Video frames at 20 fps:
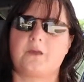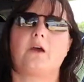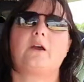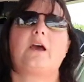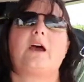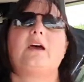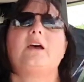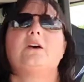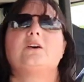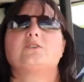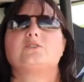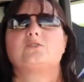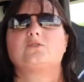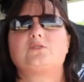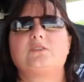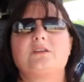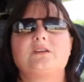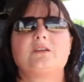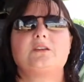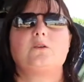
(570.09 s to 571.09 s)
Okay, so
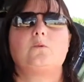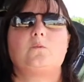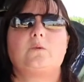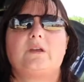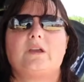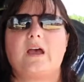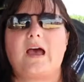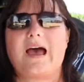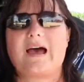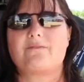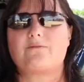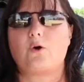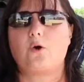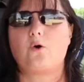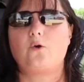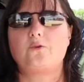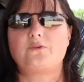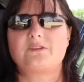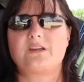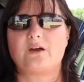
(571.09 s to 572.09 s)
then we have a
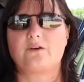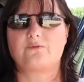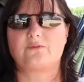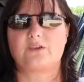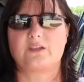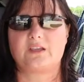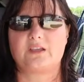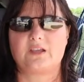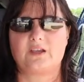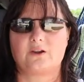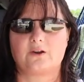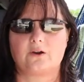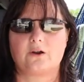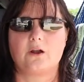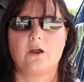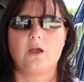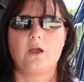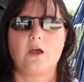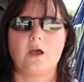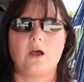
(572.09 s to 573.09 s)
hotel for
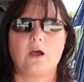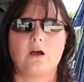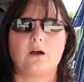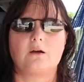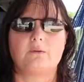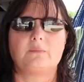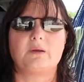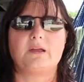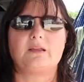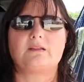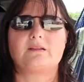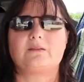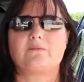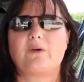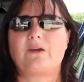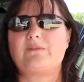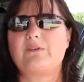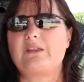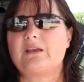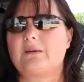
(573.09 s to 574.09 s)
here, um, and
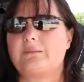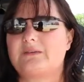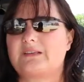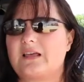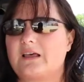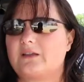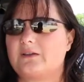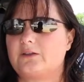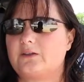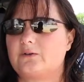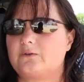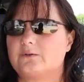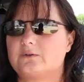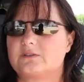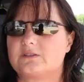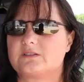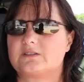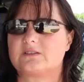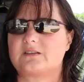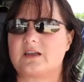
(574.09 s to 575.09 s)
everything I'm telling you
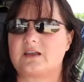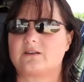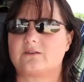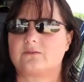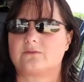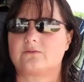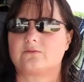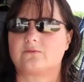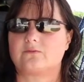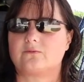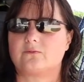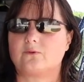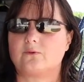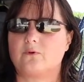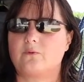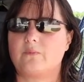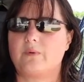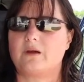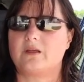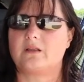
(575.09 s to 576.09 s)
is the standard
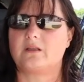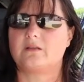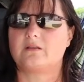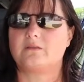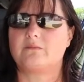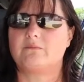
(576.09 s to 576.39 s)
rule, but